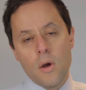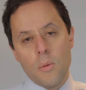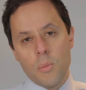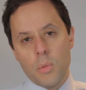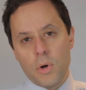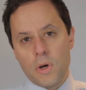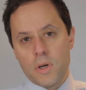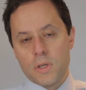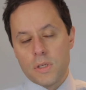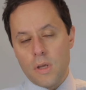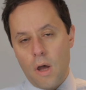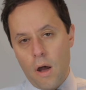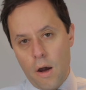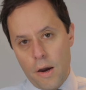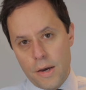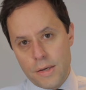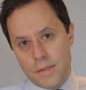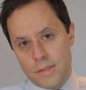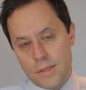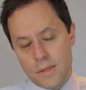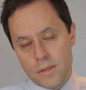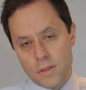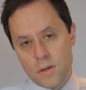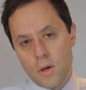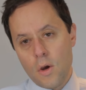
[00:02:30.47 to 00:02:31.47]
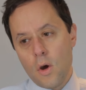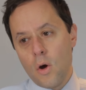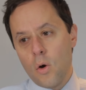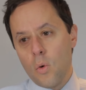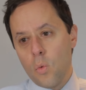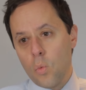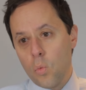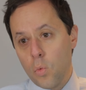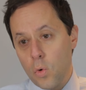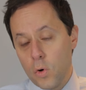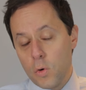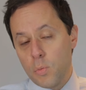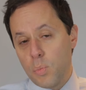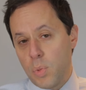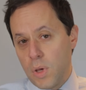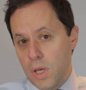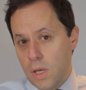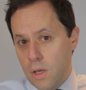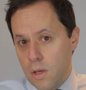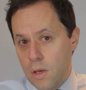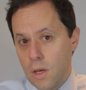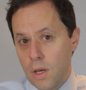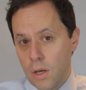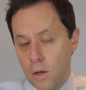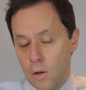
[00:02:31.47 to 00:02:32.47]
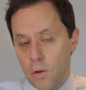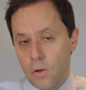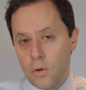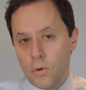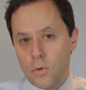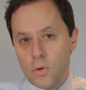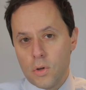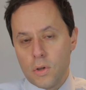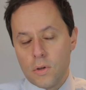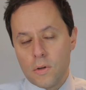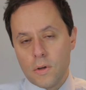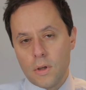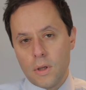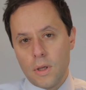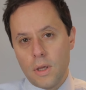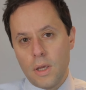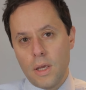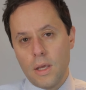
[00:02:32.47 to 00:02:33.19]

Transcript: because ISAs would be included